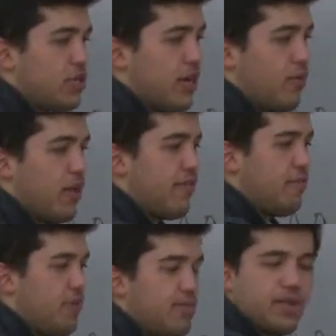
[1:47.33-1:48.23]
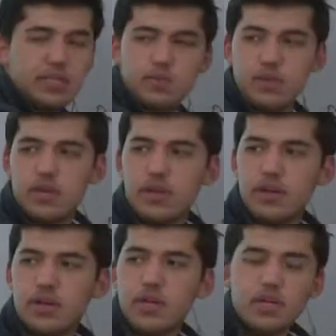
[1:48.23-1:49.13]
that we have a b plus 1 in there.
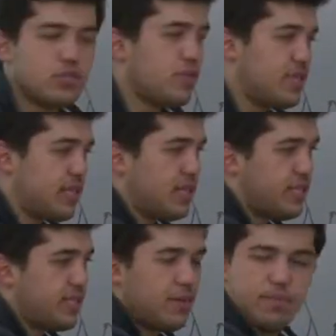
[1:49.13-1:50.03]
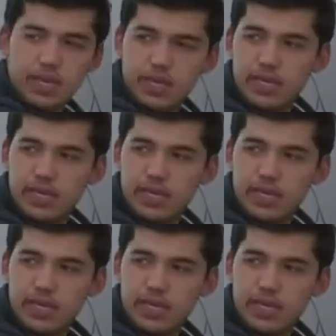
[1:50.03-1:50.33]
So this tells us that b